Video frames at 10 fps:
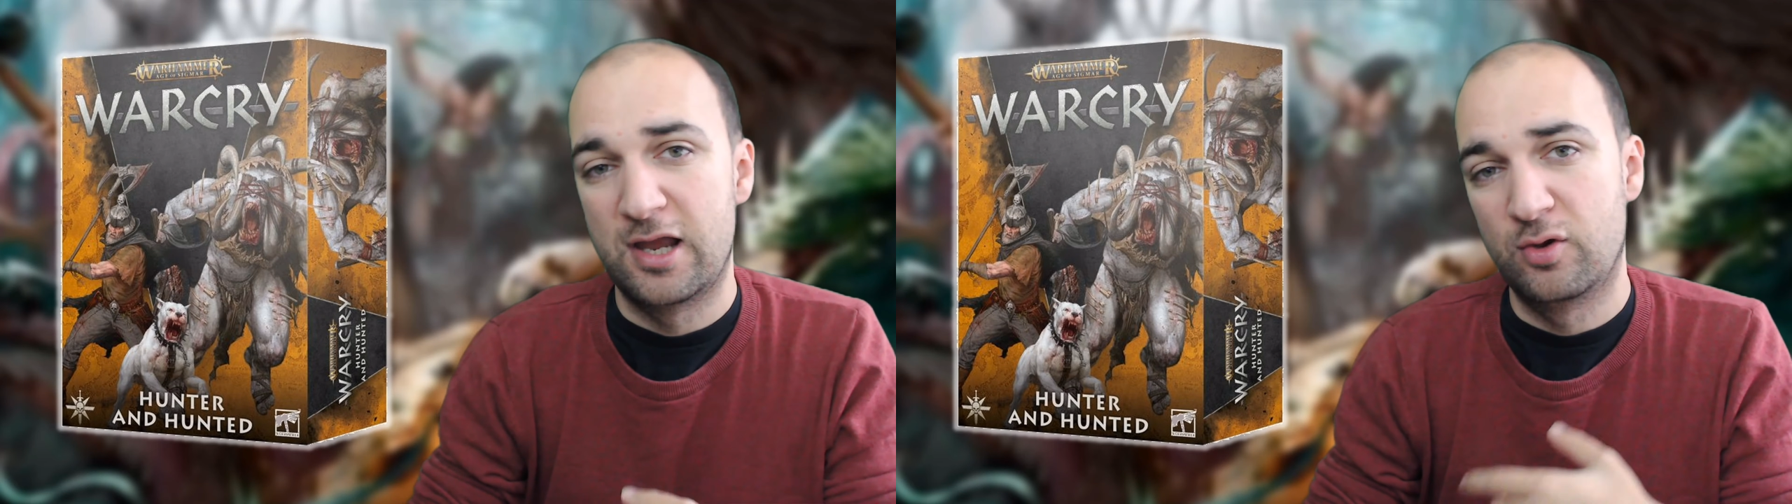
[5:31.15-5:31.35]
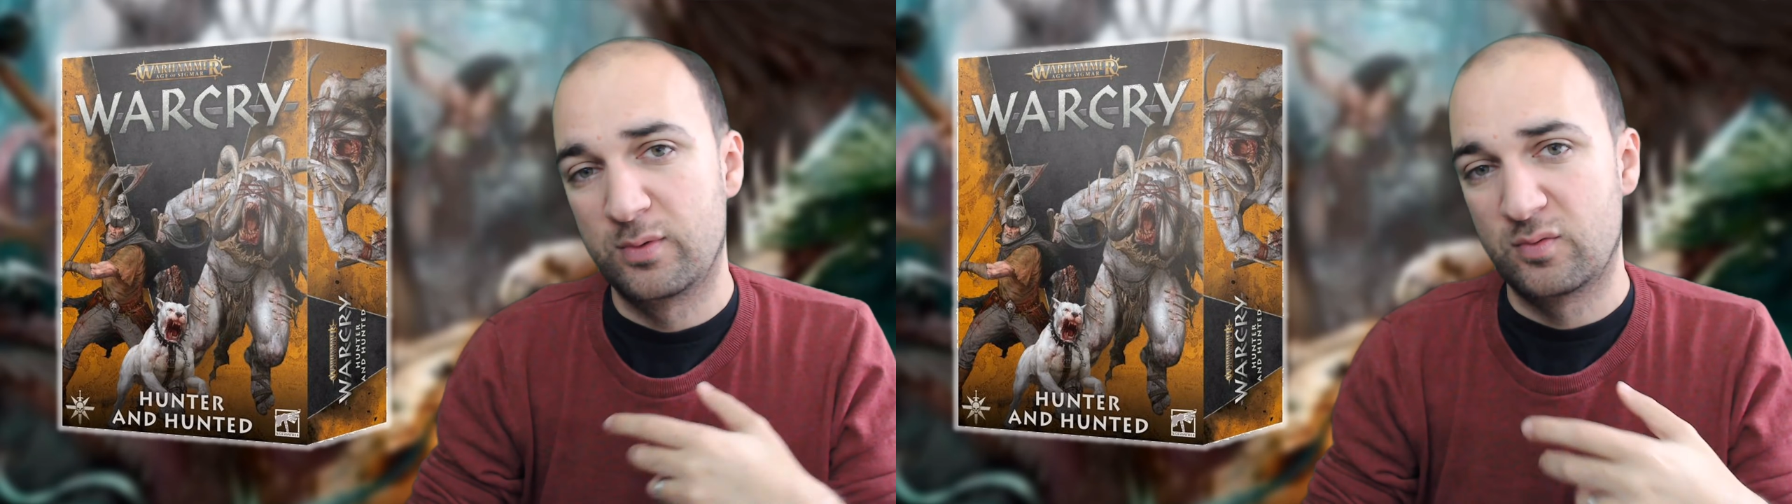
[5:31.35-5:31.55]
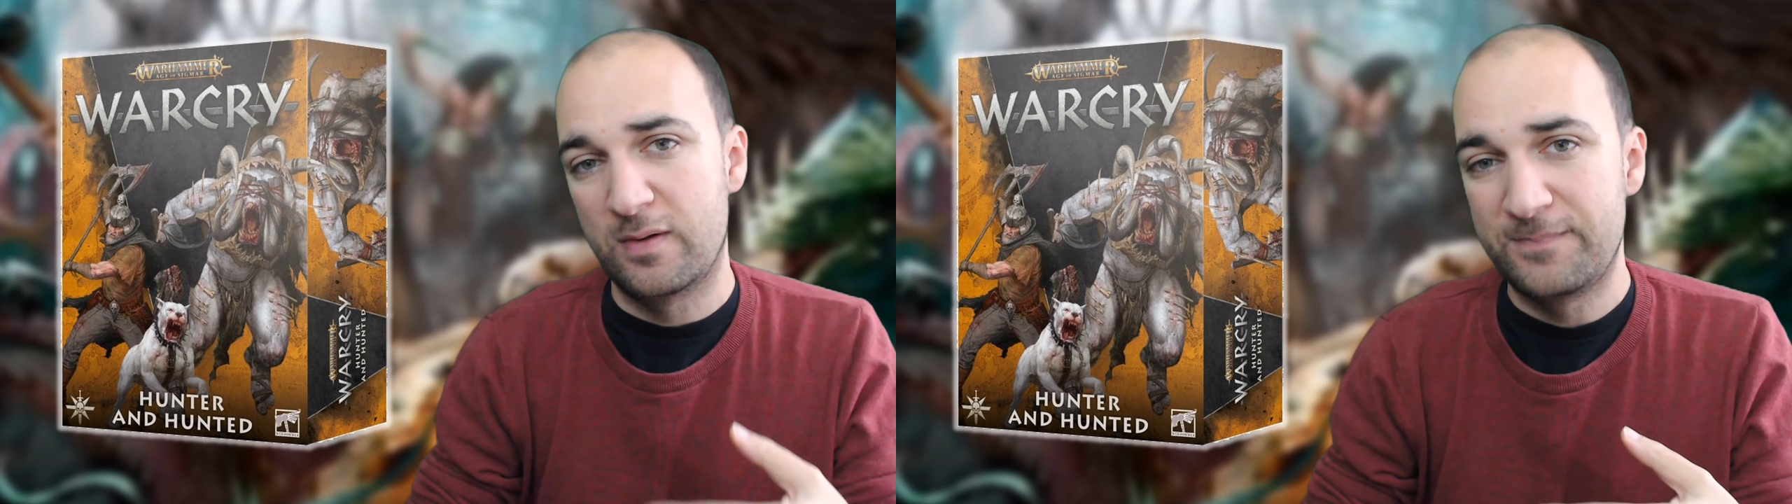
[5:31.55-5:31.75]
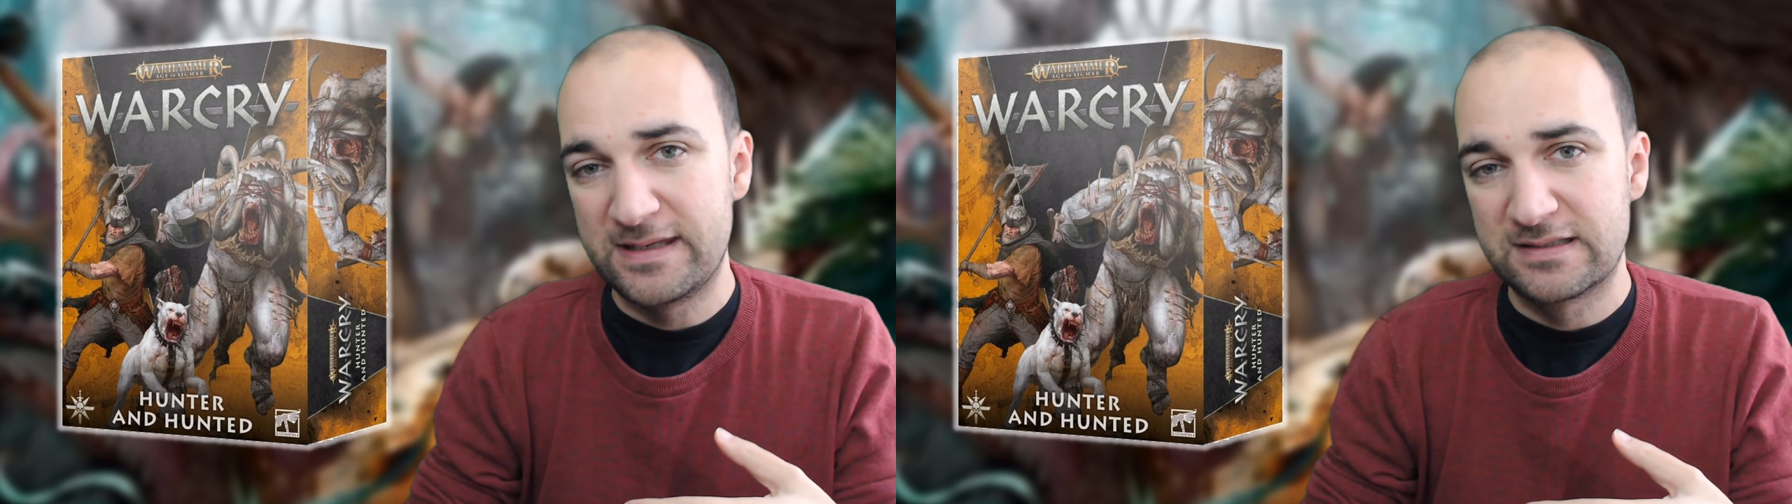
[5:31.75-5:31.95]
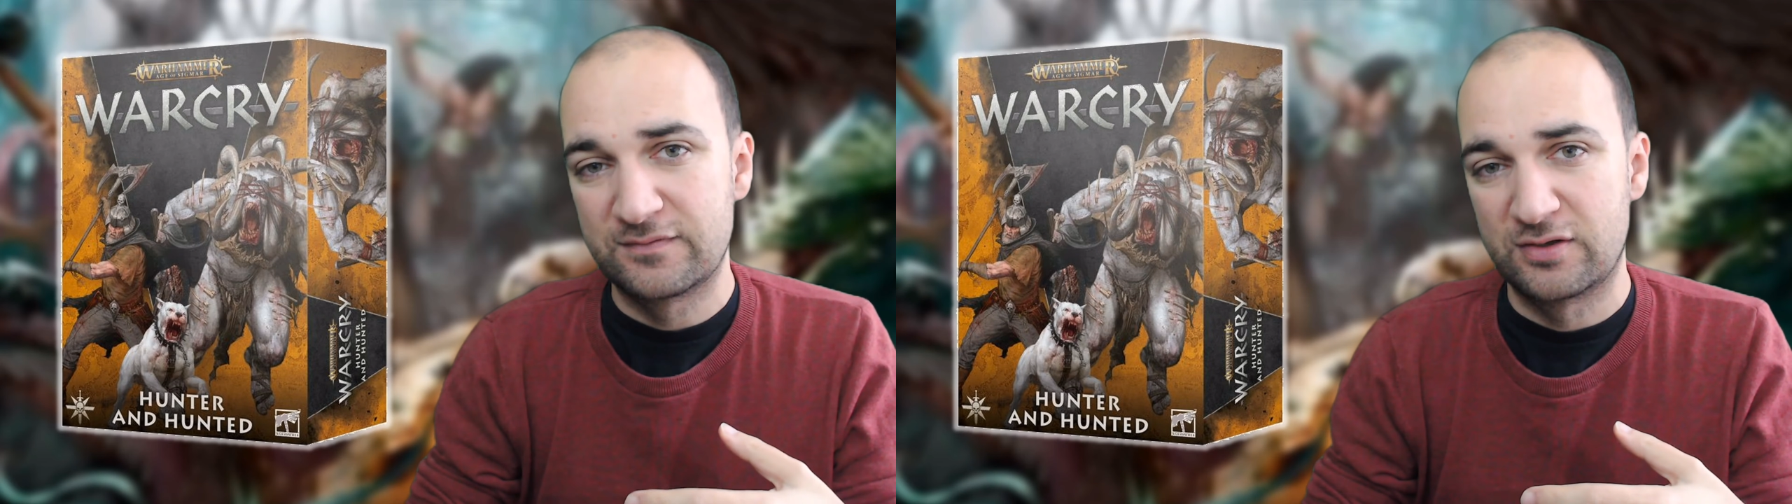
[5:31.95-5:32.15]
along with 1
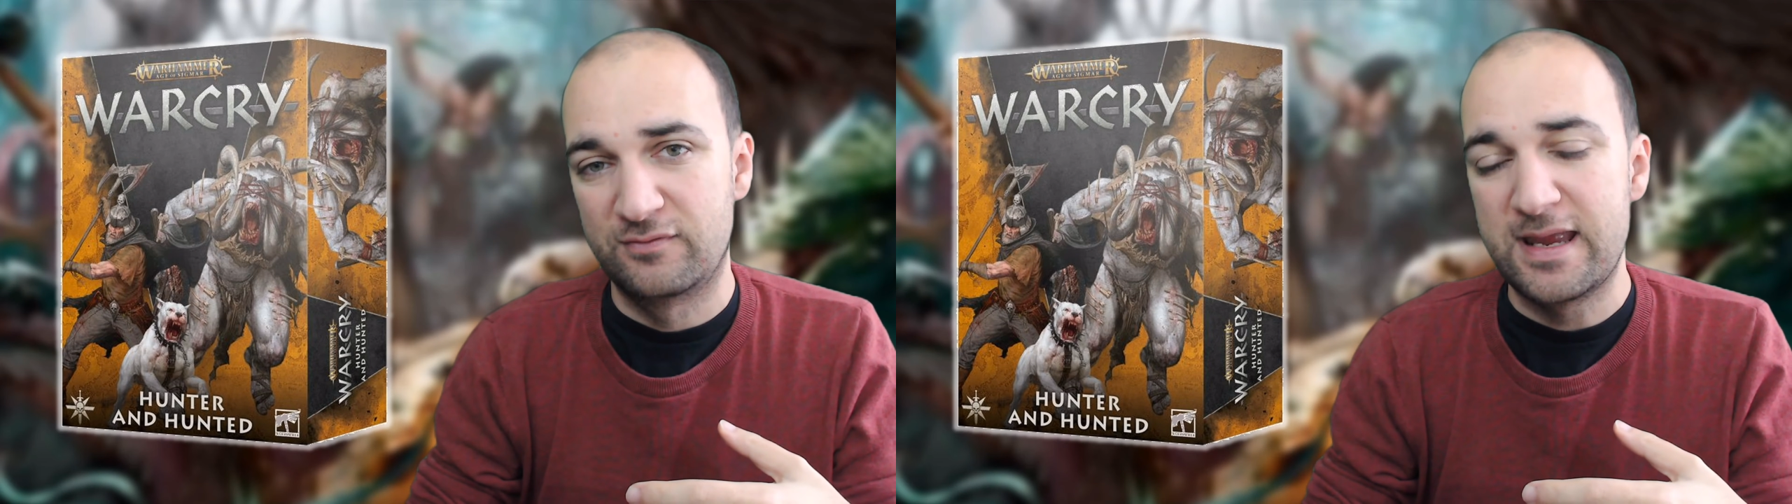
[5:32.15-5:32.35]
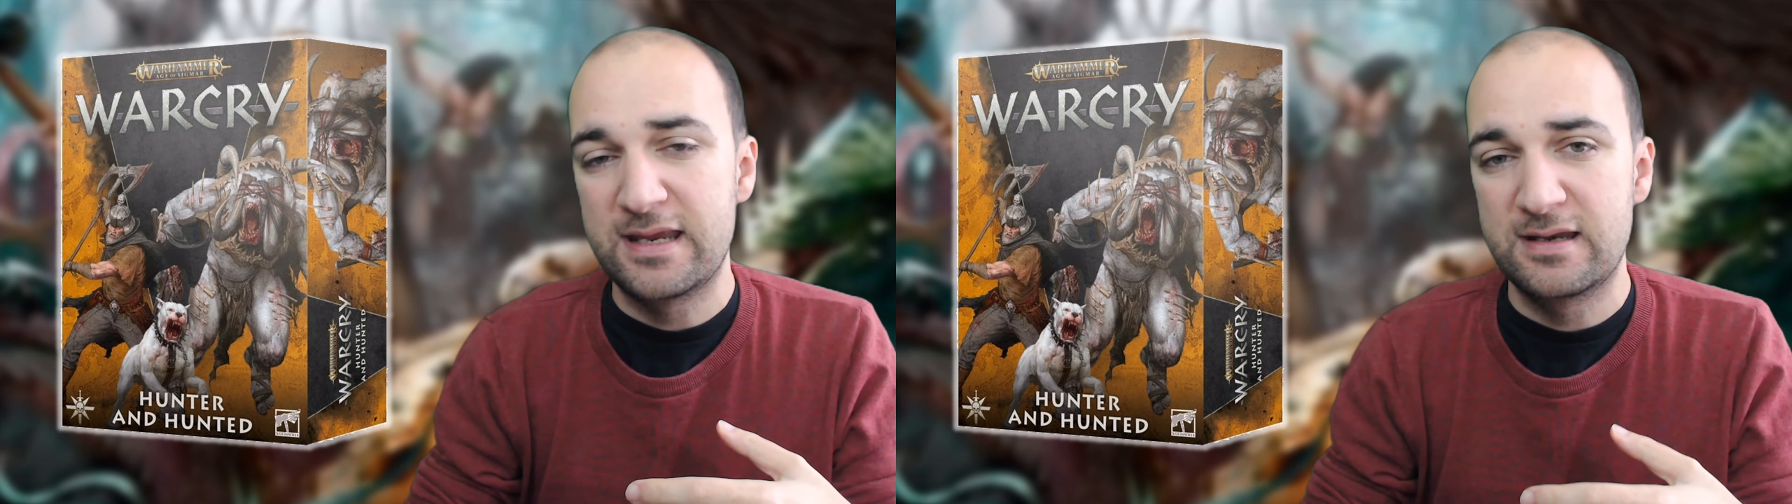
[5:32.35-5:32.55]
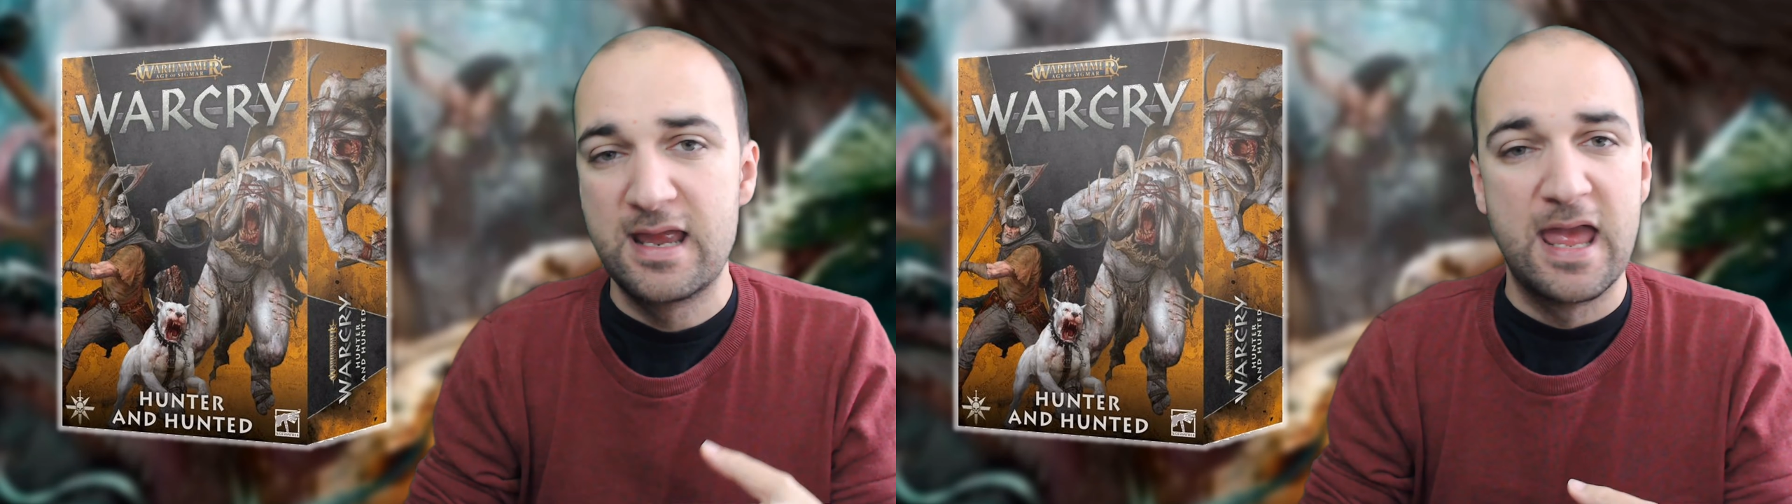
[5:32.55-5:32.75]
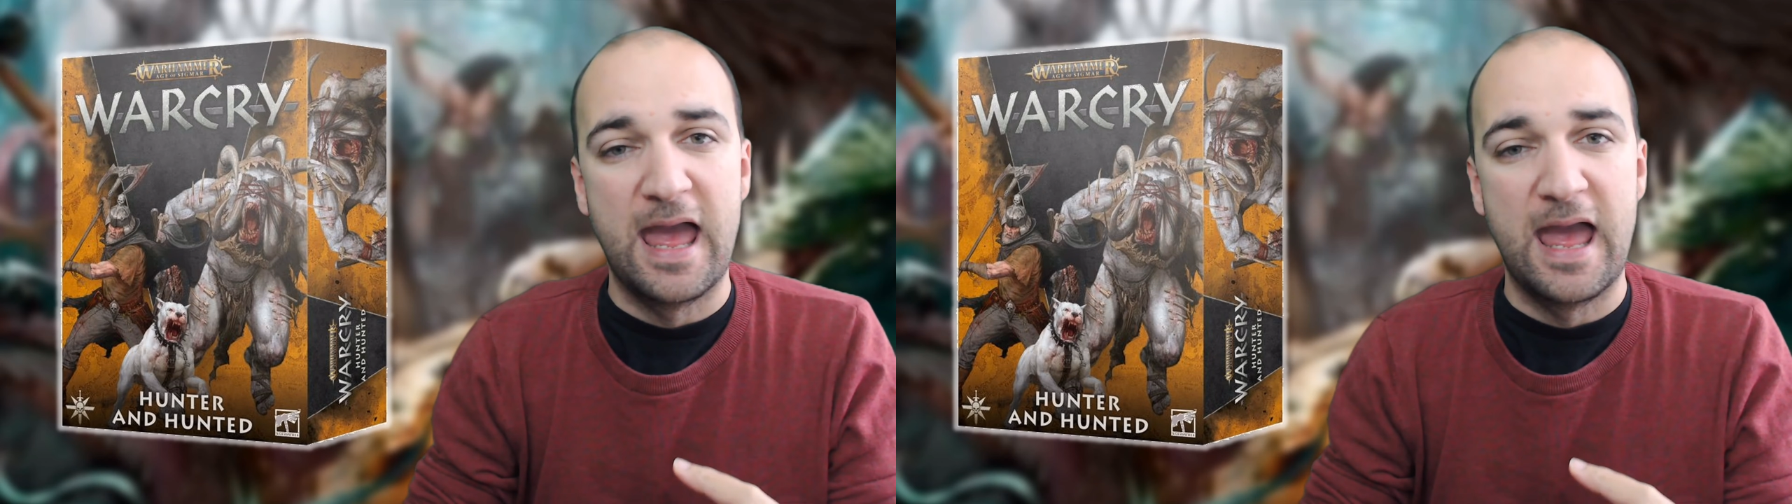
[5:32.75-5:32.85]
piece of terrain,